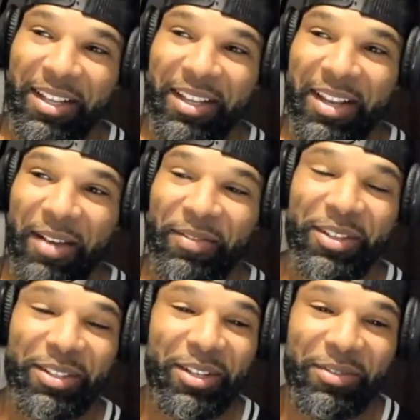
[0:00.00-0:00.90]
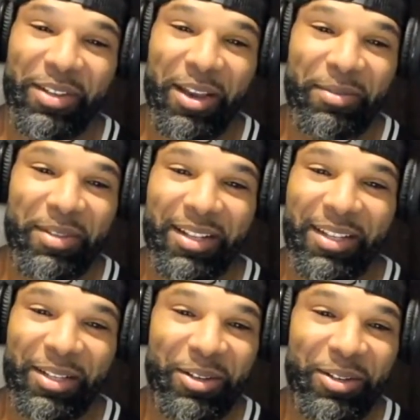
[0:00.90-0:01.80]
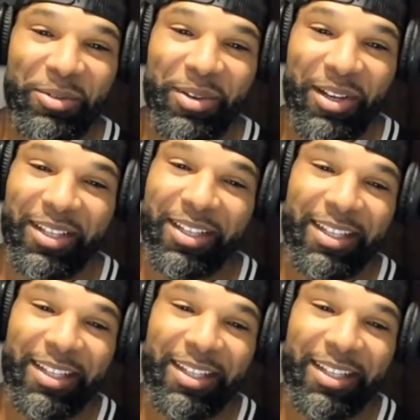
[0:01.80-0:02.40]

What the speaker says: and having a tough game that didn't go your way,